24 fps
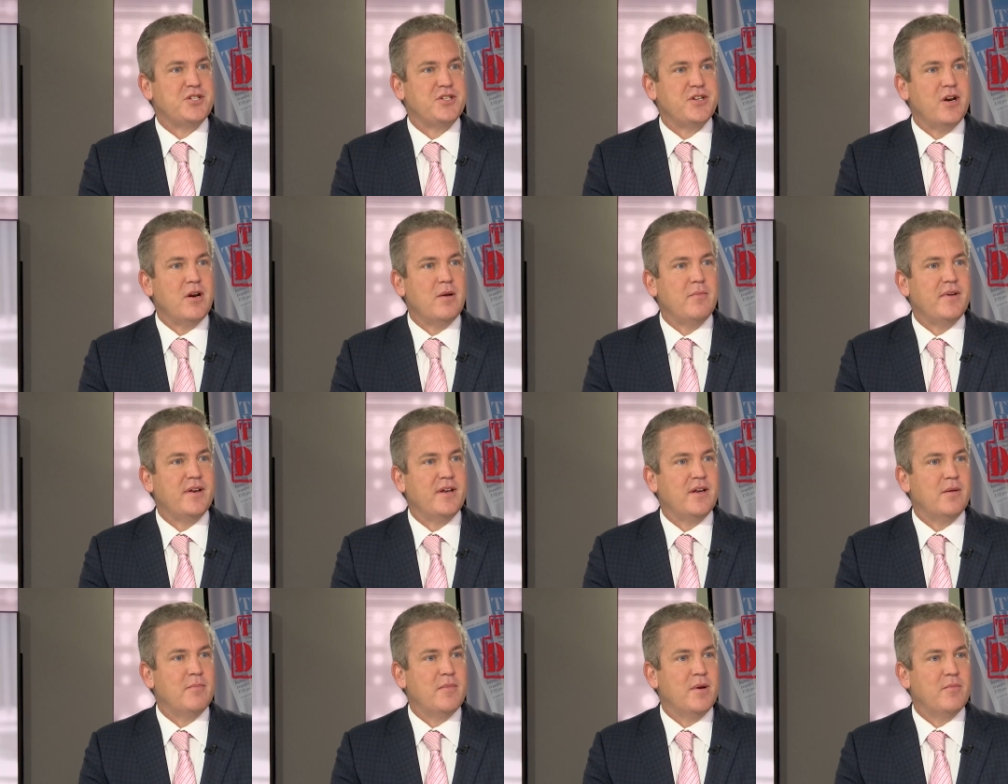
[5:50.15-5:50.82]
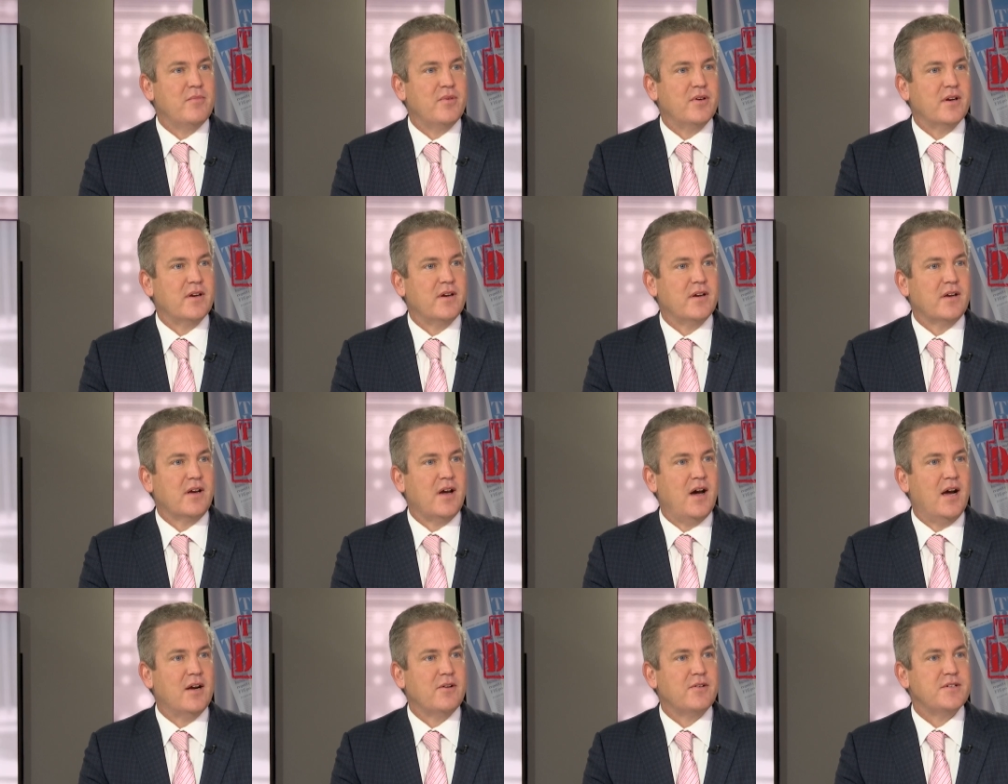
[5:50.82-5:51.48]
chairman and a member of
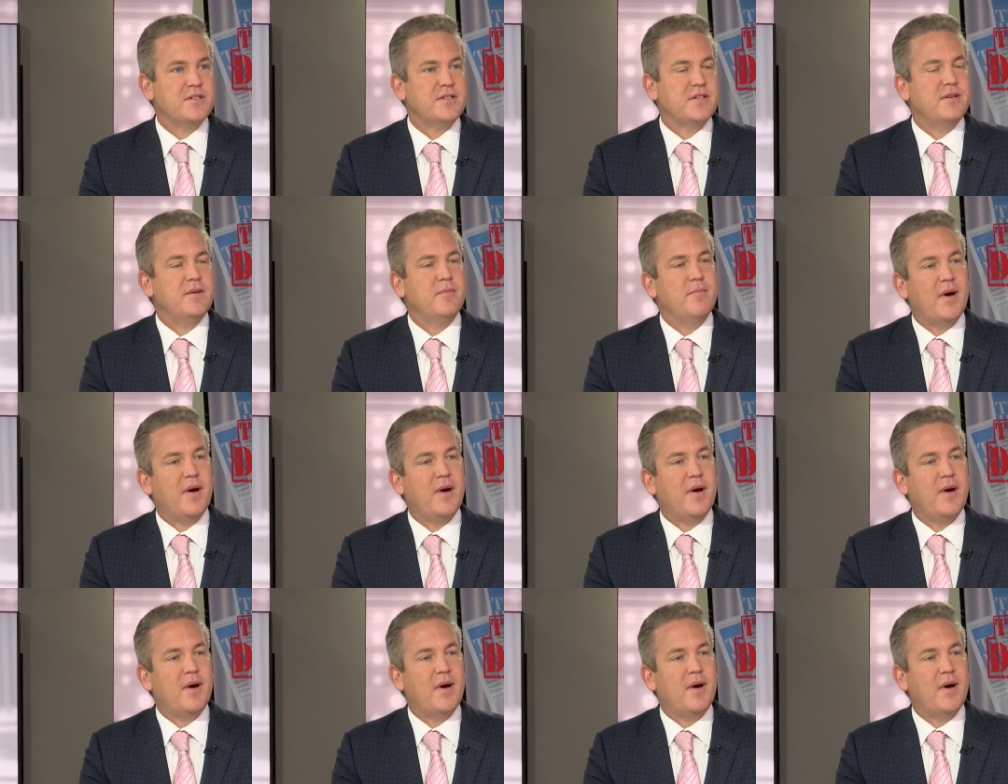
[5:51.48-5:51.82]
Congress, right.